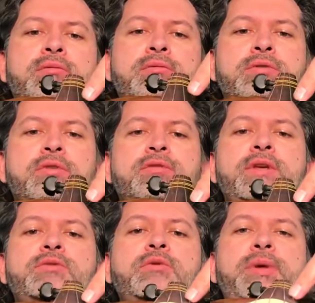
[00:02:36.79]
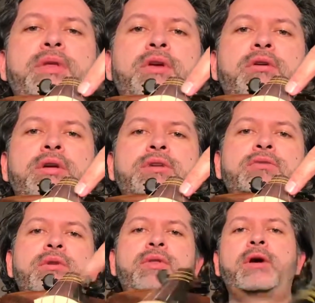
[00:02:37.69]
So this will be your E
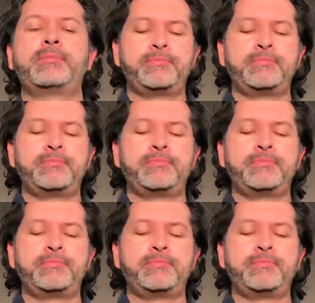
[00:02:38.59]
string there.